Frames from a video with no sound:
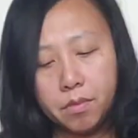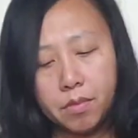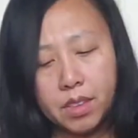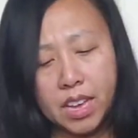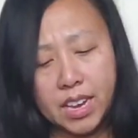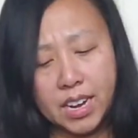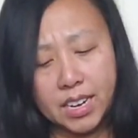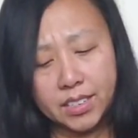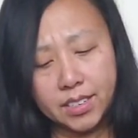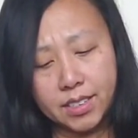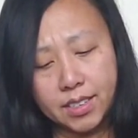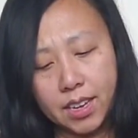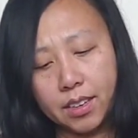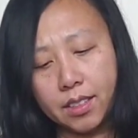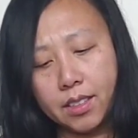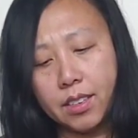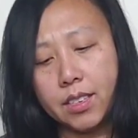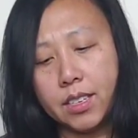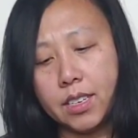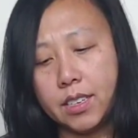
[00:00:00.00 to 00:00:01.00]
And I just like the
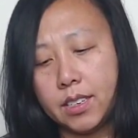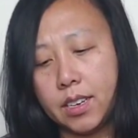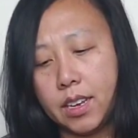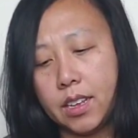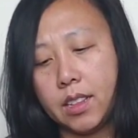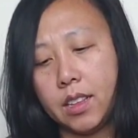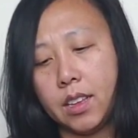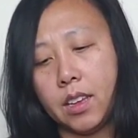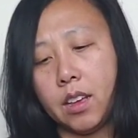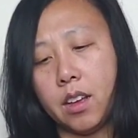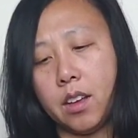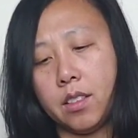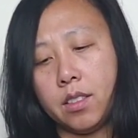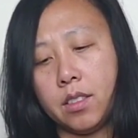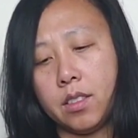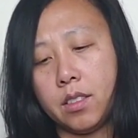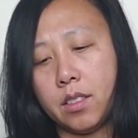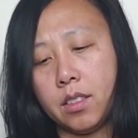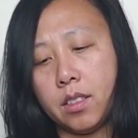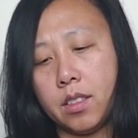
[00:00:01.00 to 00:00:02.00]
detailing on
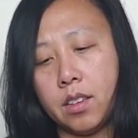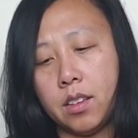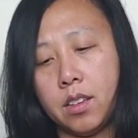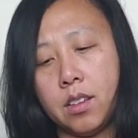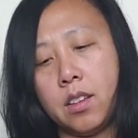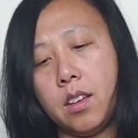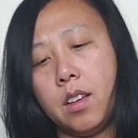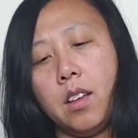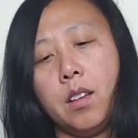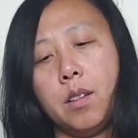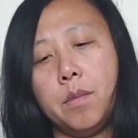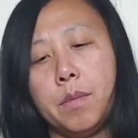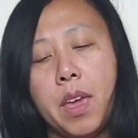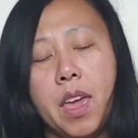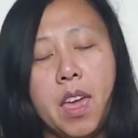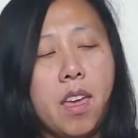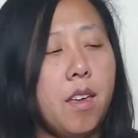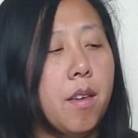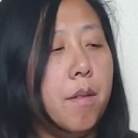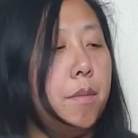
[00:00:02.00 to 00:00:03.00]
the um,
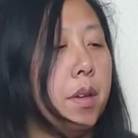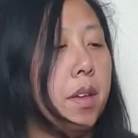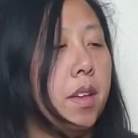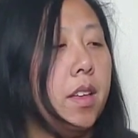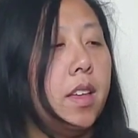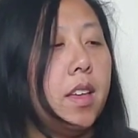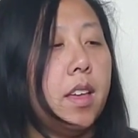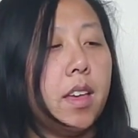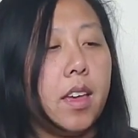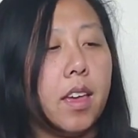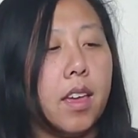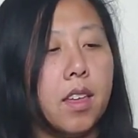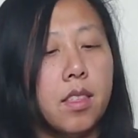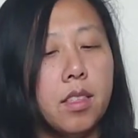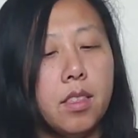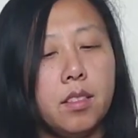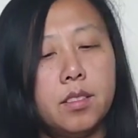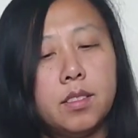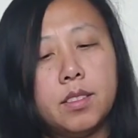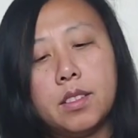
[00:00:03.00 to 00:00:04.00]
hem and
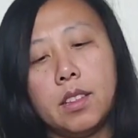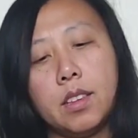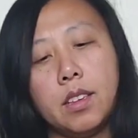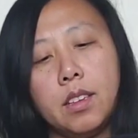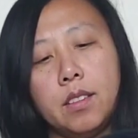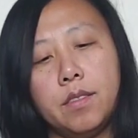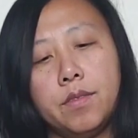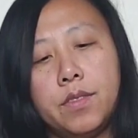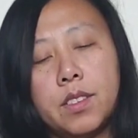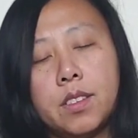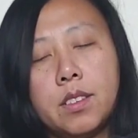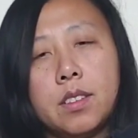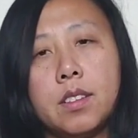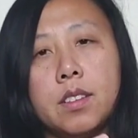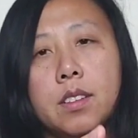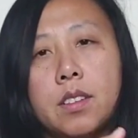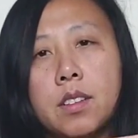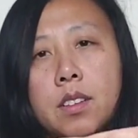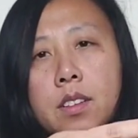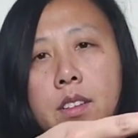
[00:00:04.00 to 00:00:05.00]
the sleeves.
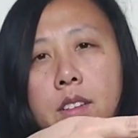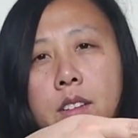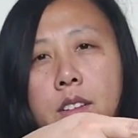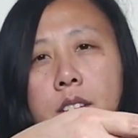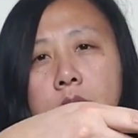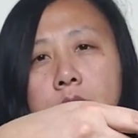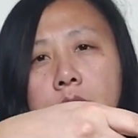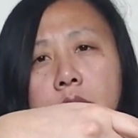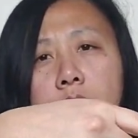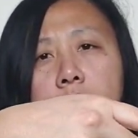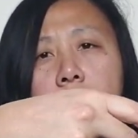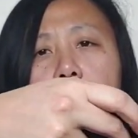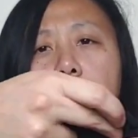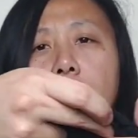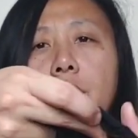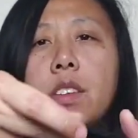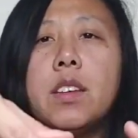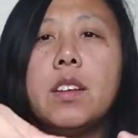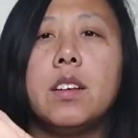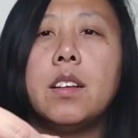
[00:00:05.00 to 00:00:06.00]

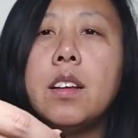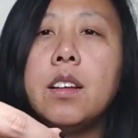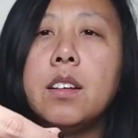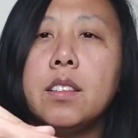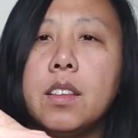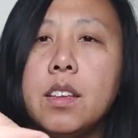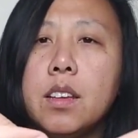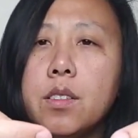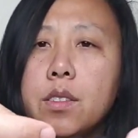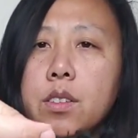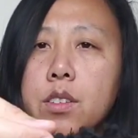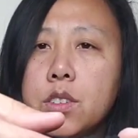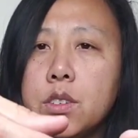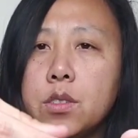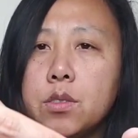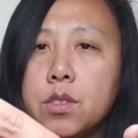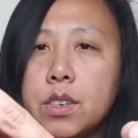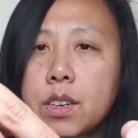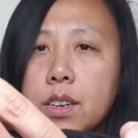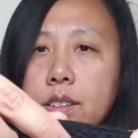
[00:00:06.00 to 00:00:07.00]
You I think I already showed
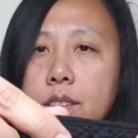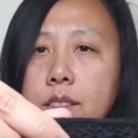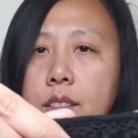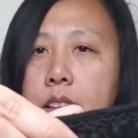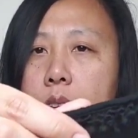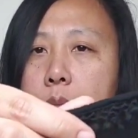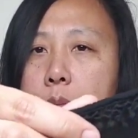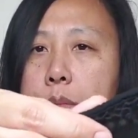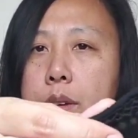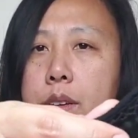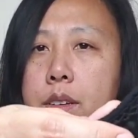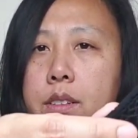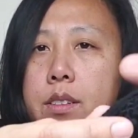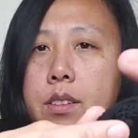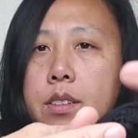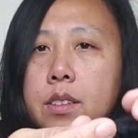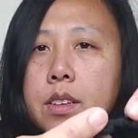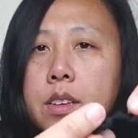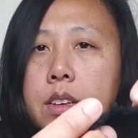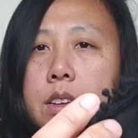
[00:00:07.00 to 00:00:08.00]
you guys that, but
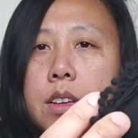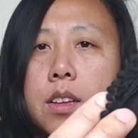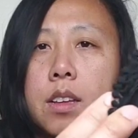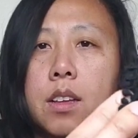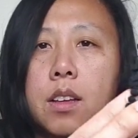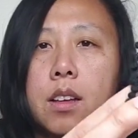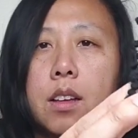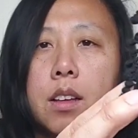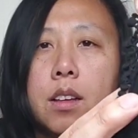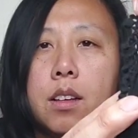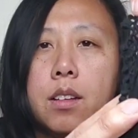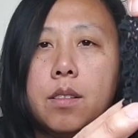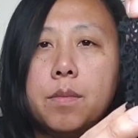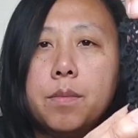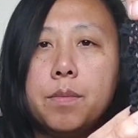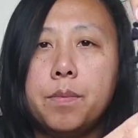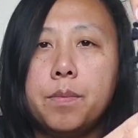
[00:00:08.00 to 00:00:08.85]
um,